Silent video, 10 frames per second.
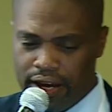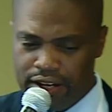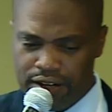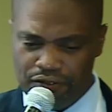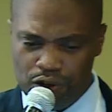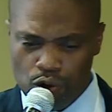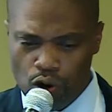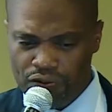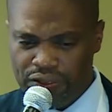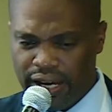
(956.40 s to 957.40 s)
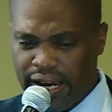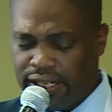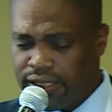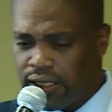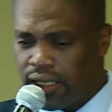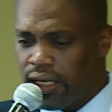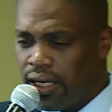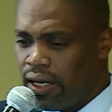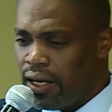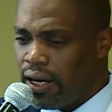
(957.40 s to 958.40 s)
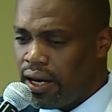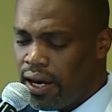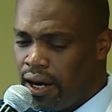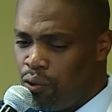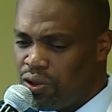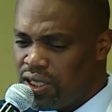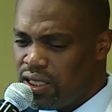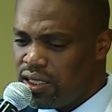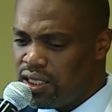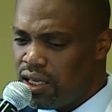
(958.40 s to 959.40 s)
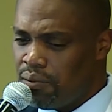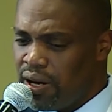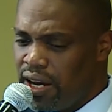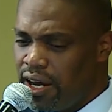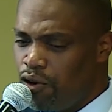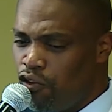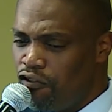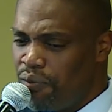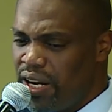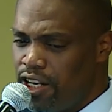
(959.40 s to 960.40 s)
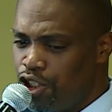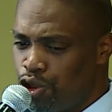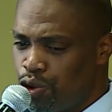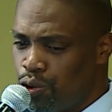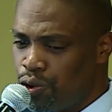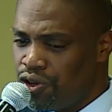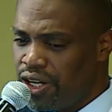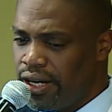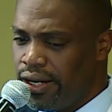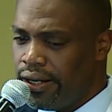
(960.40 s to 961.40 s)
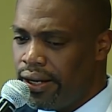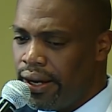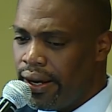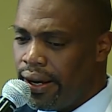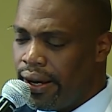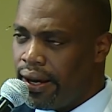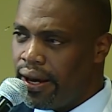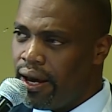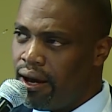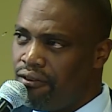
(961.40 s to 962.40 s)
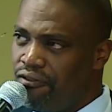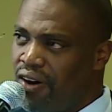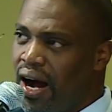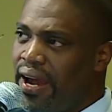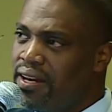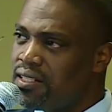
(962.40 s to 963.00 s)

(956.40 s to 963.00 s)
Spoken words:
review on that within the team. And then we've managed to really find